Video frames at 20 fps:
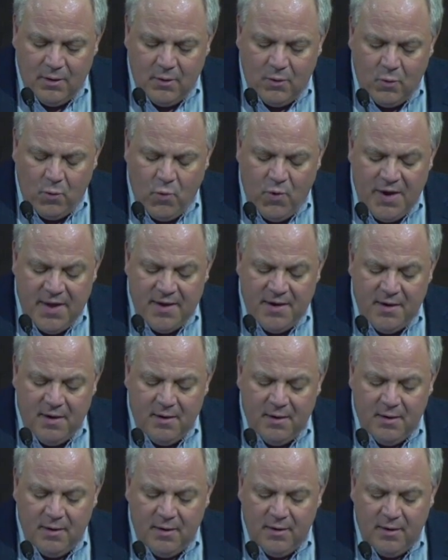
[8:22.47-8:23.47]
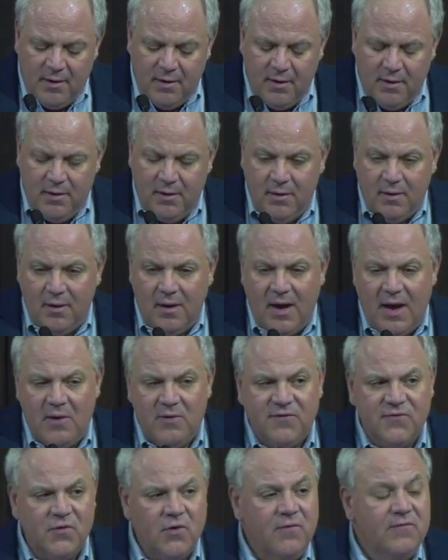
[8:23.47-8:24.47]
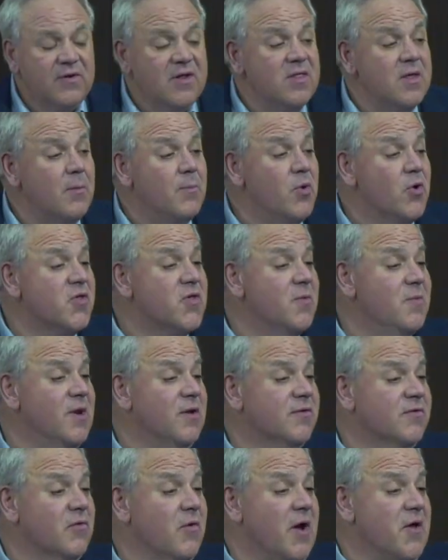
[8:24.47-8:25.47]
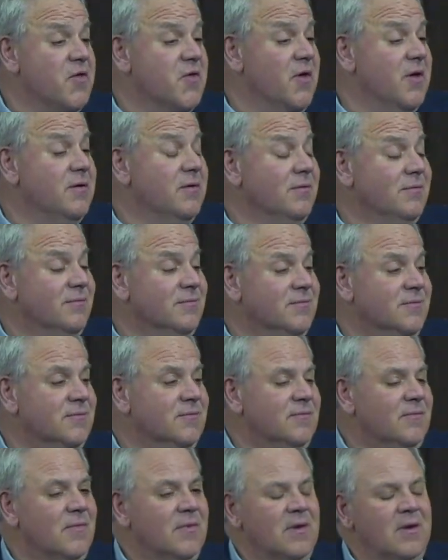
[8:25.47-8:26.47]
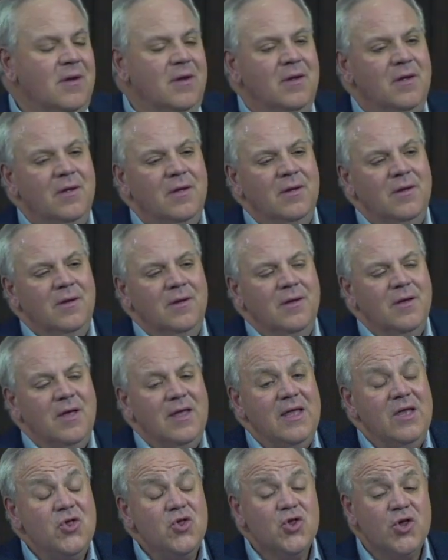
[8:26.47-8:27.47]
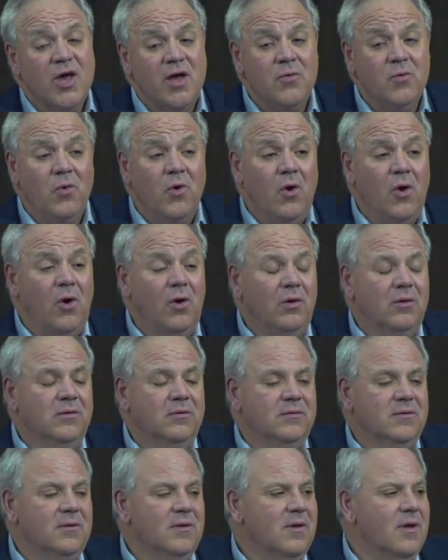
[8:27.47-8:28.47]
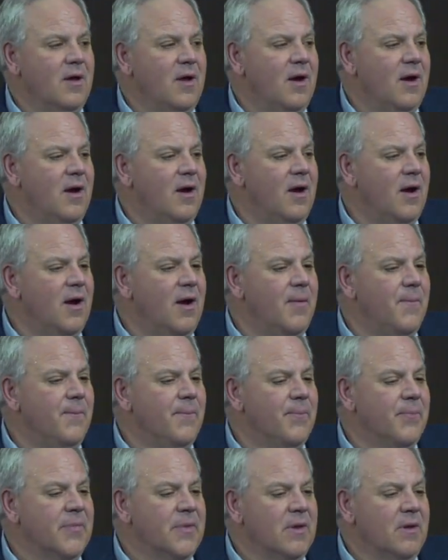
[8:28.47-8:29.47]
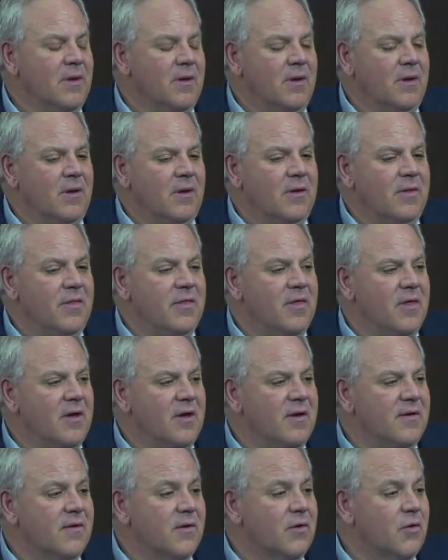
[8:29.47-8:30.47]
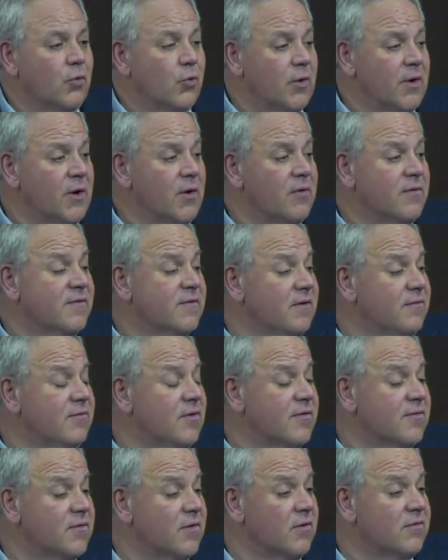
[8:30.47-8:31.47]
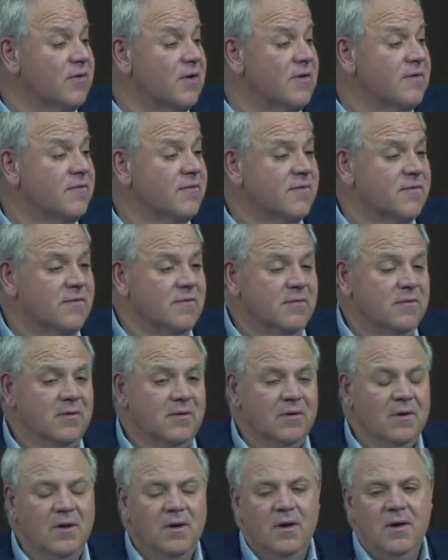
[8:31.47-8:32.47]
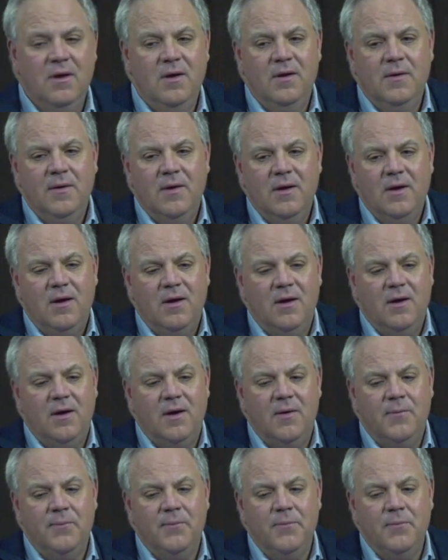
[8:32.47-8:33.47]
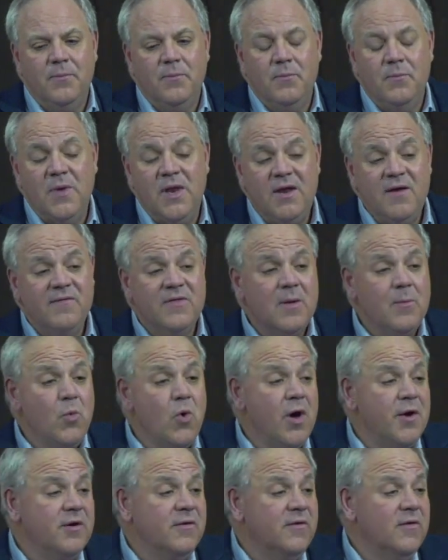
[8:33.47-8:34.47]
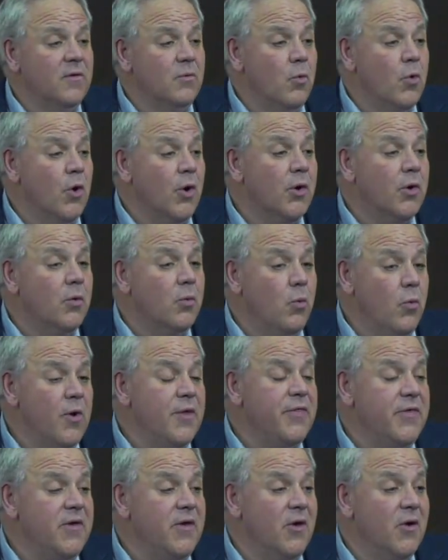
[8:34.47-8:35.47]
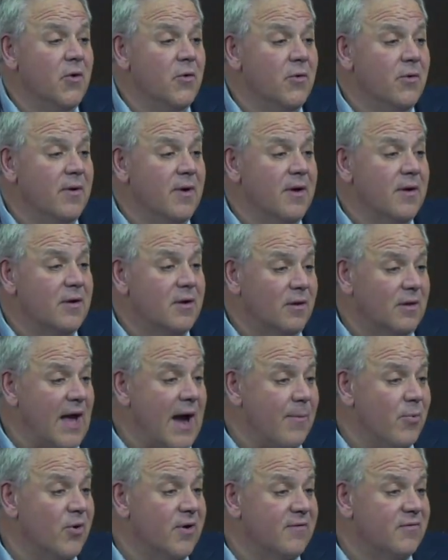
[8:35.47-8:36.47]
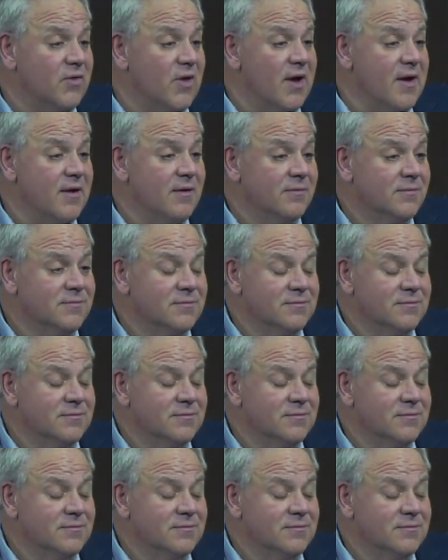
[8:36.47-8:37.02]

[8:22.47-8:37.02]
when I served in the Bush administration, in general, the career civil servants, many of them wanted to work with you collaboratively.